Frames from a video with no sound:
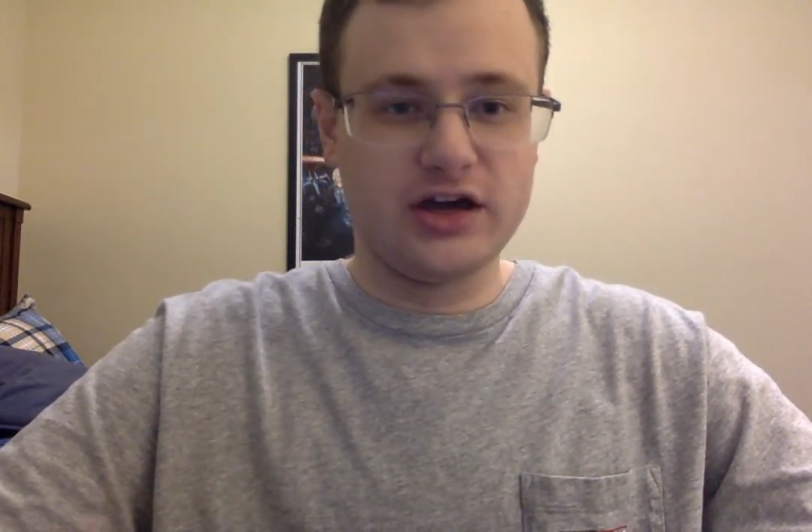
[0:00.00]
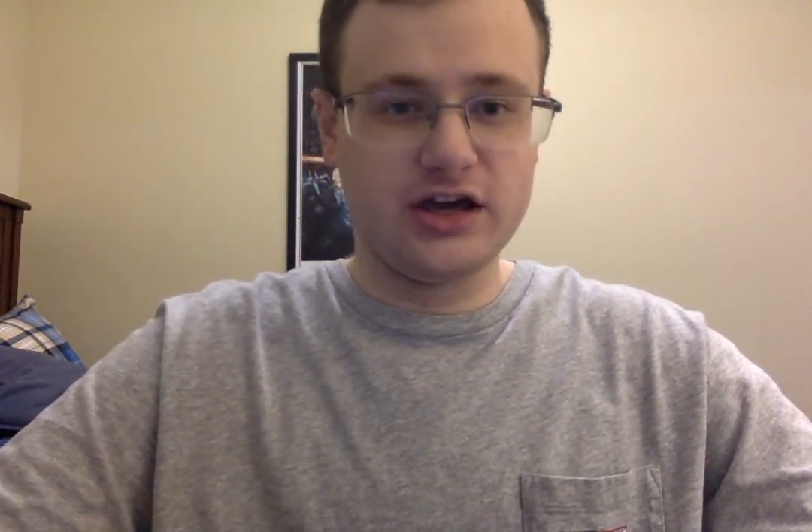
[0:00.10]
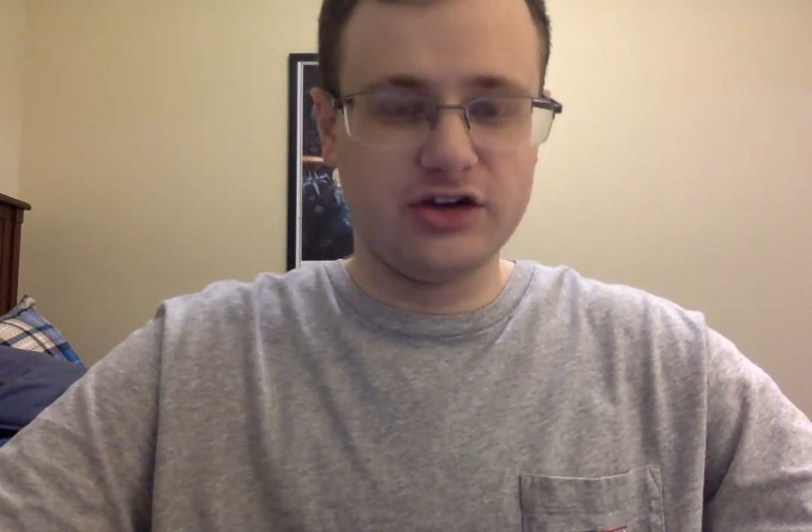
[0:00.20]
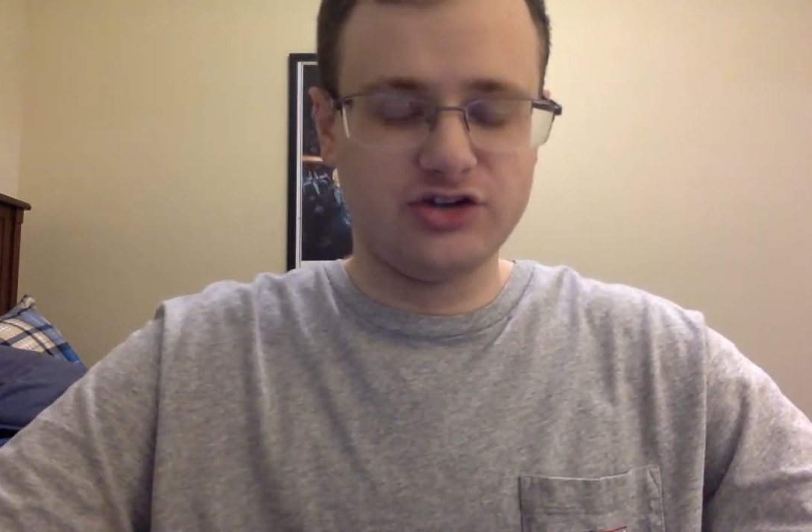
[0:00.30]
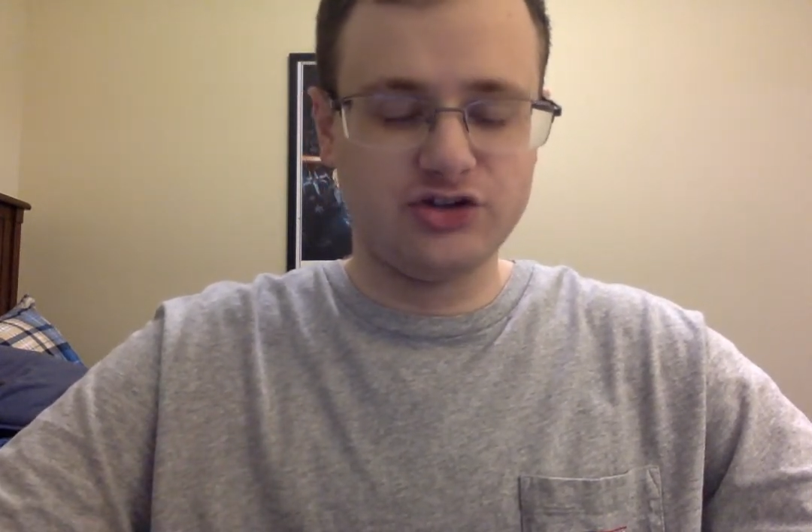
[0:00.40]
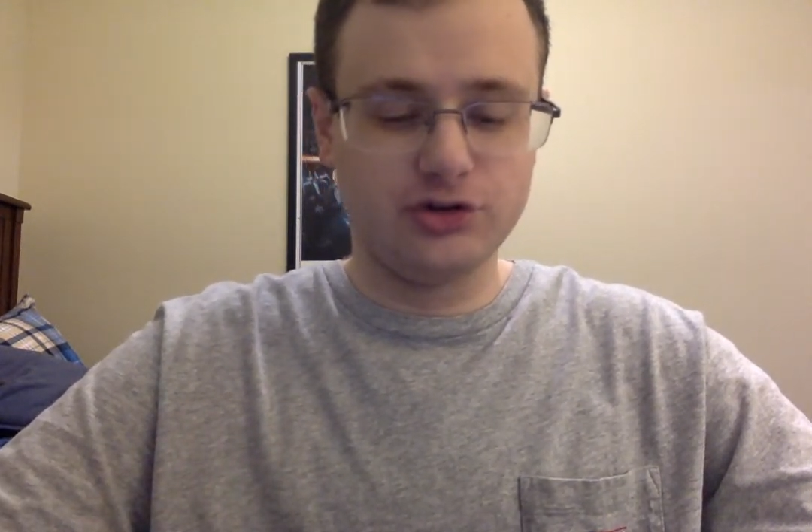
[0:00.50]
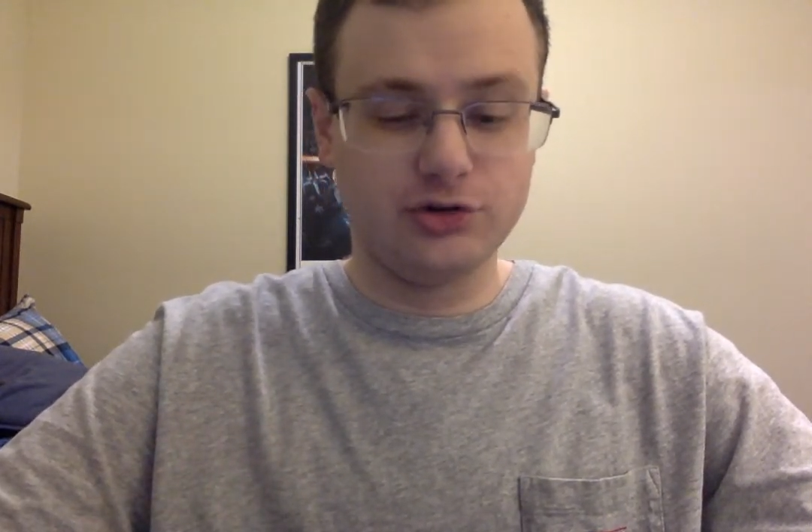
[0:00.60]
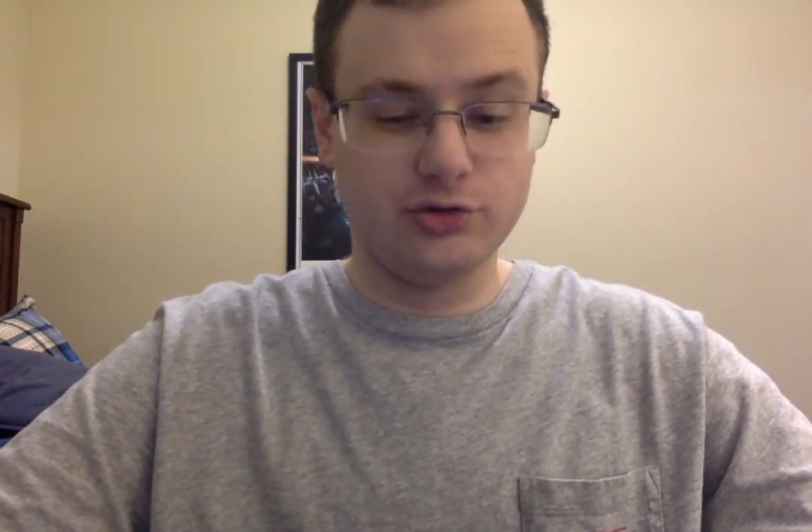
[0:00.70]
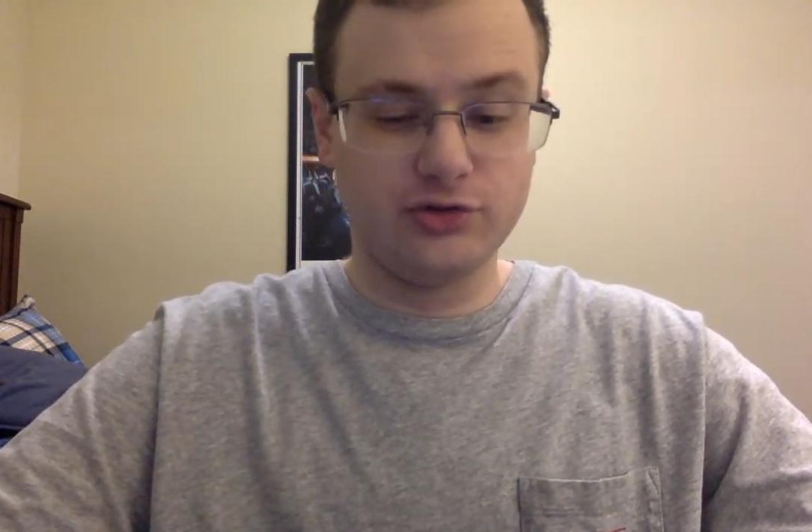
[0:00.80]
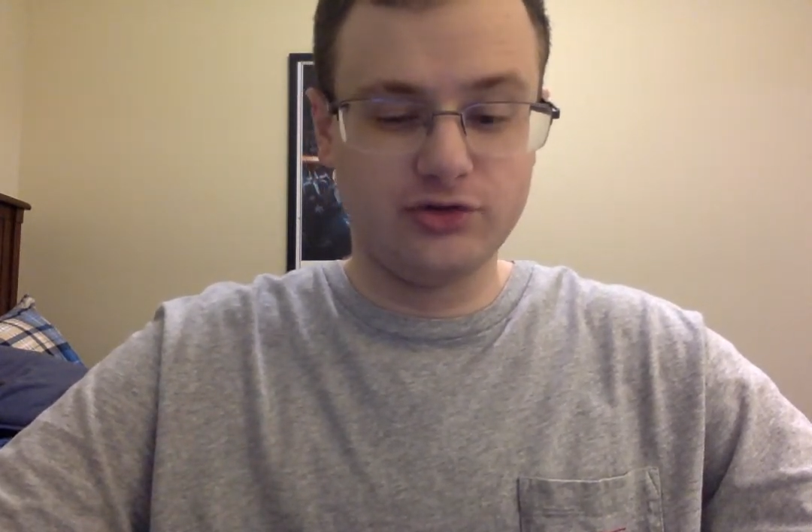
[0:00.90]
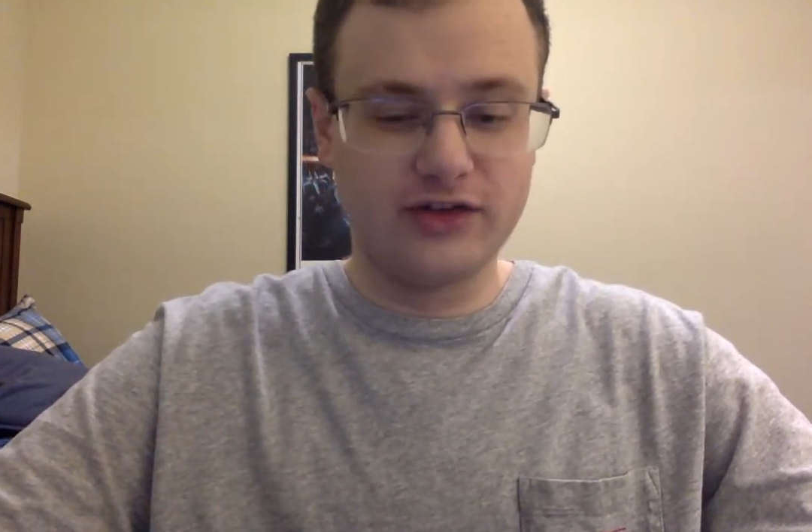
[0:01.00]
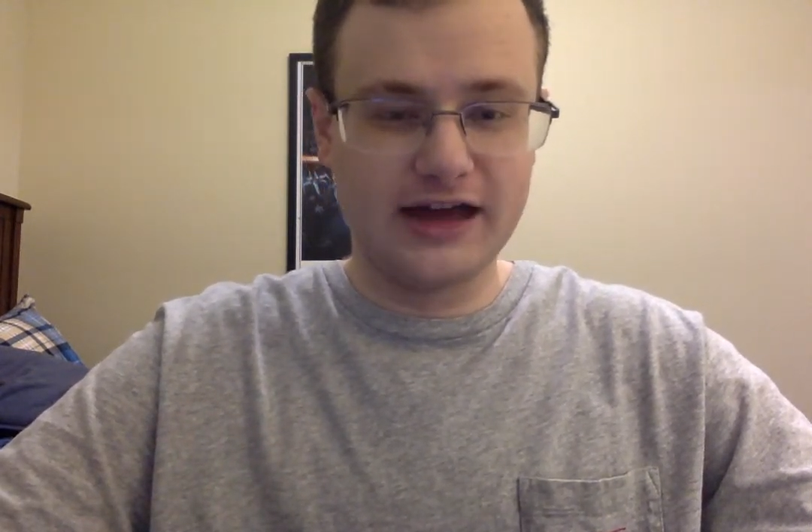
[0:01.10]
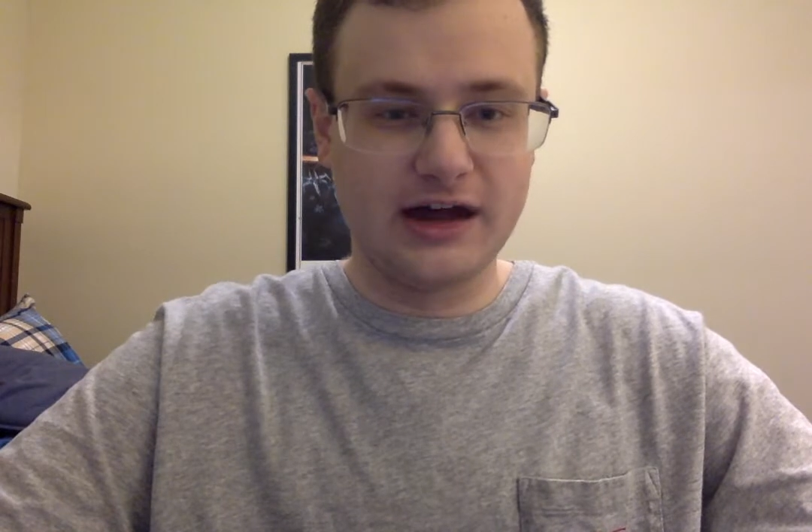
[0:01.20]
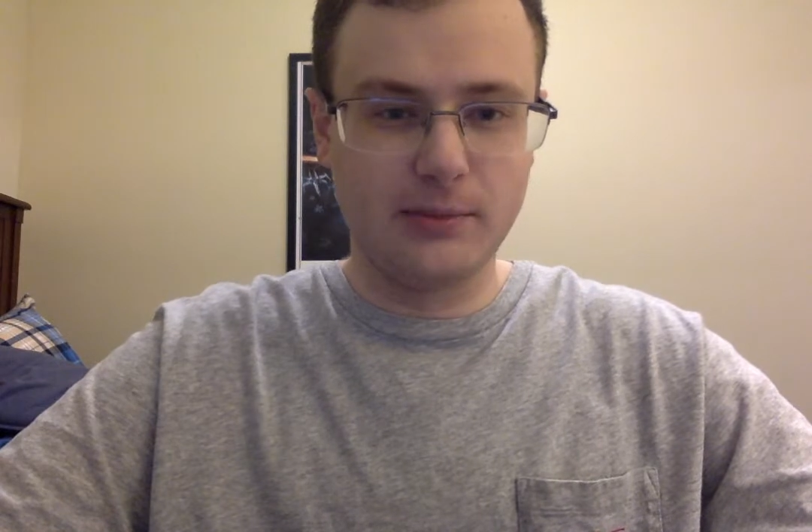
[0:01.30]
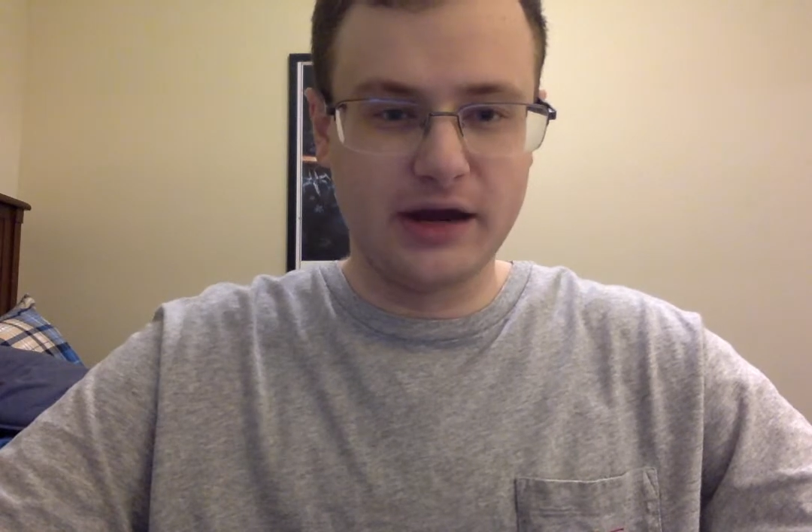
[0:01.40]
issues
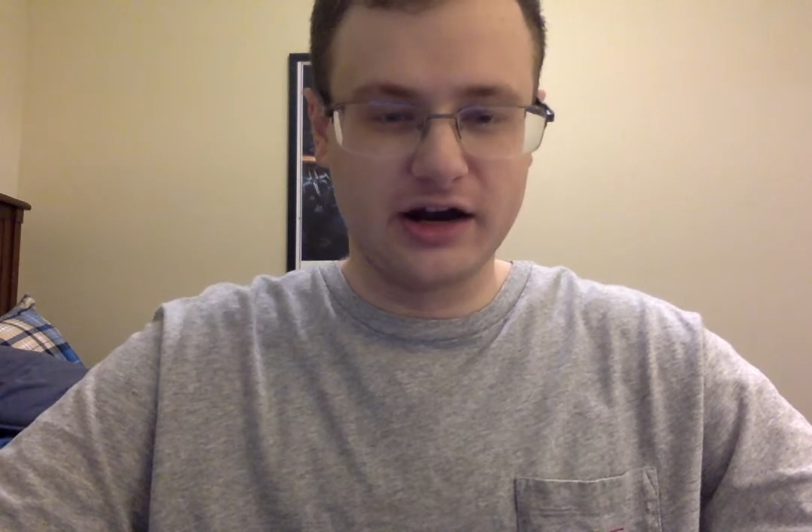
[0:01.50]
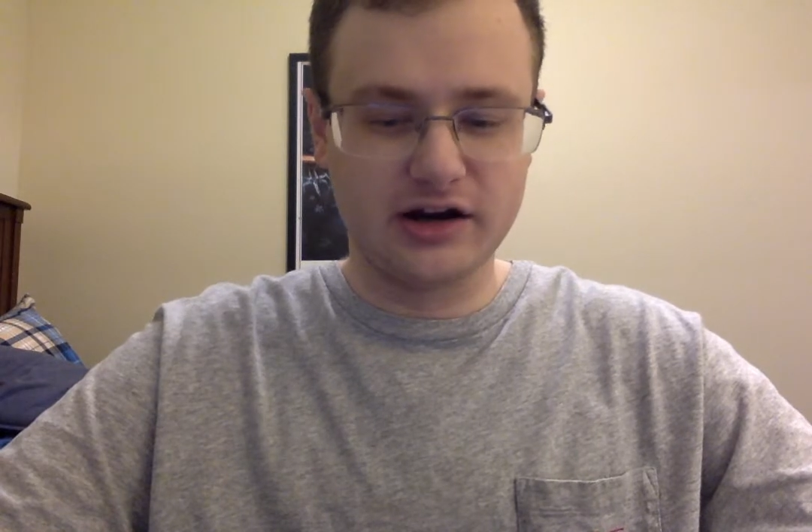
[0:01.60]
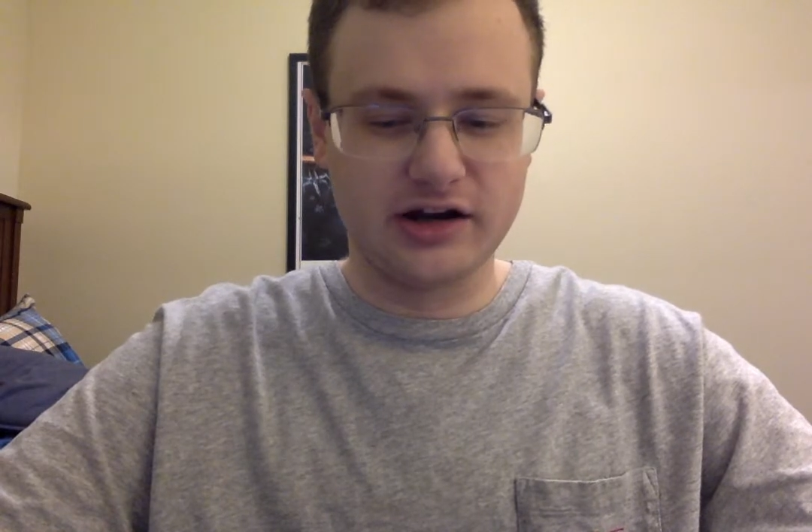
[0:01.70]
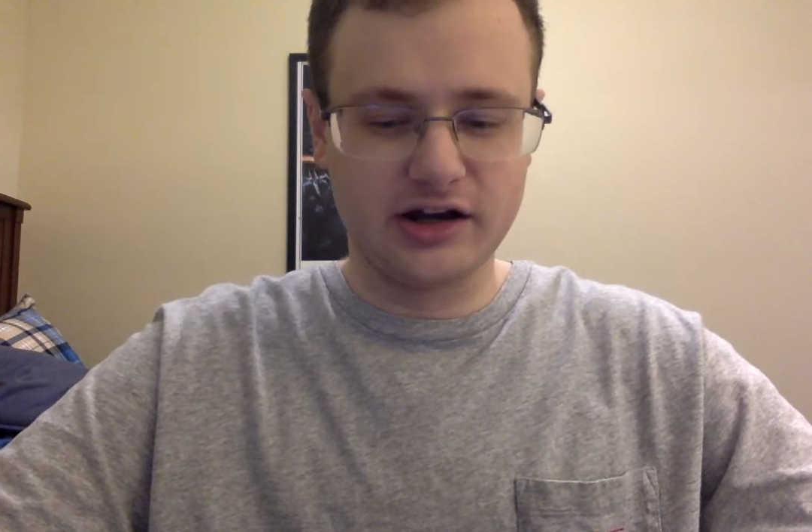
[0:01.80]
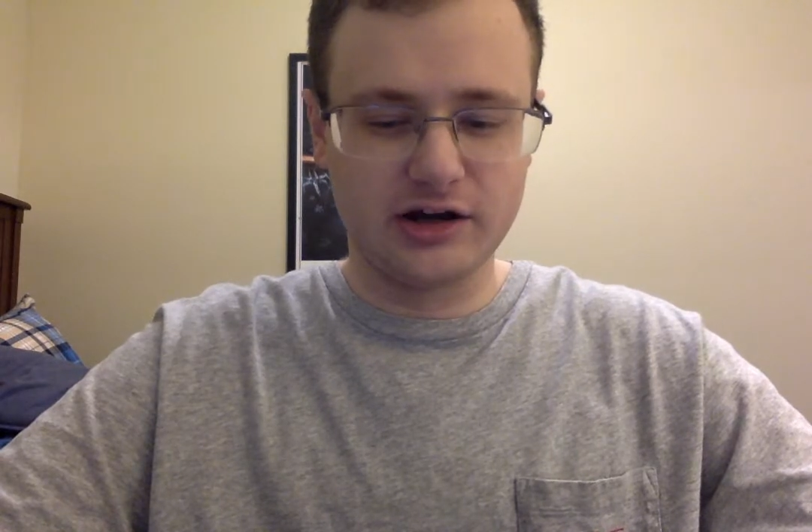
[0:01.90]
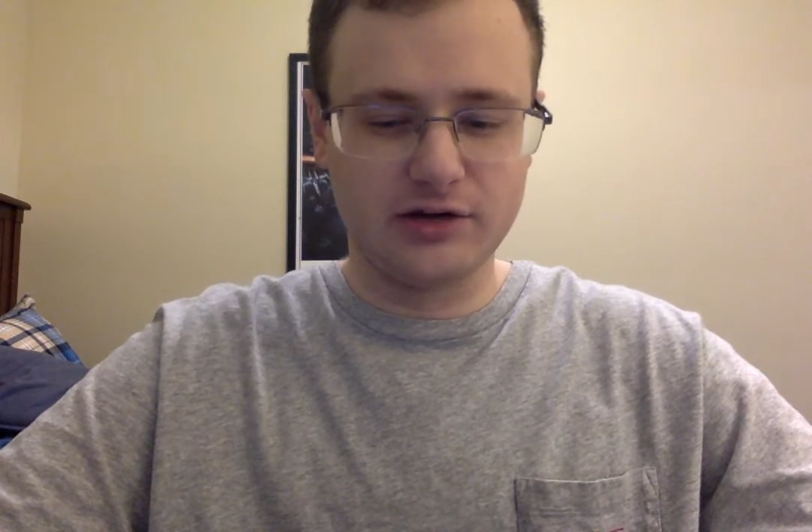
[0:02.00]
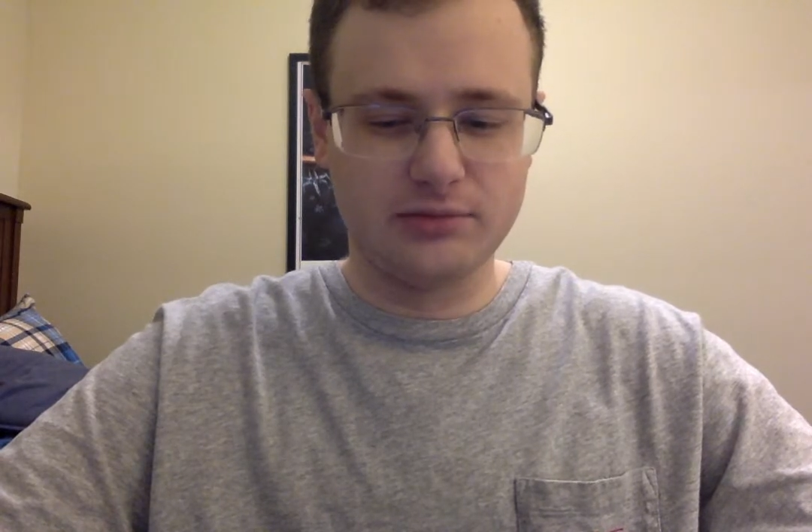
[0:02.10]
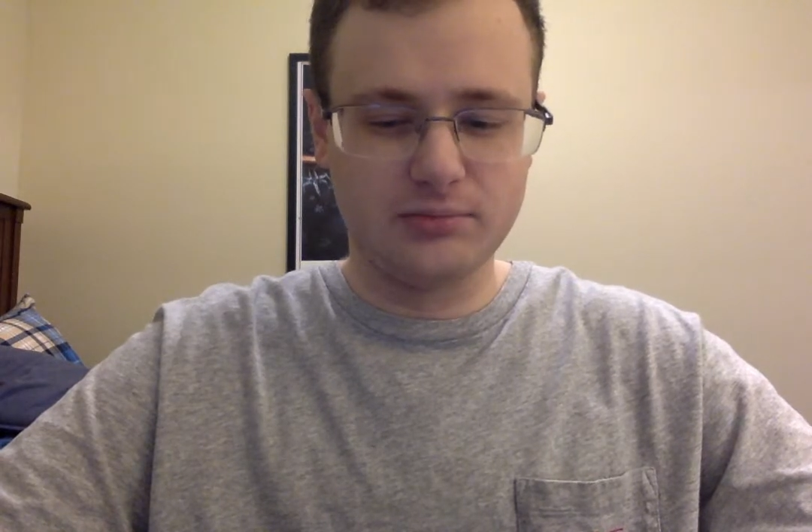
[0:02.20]
that America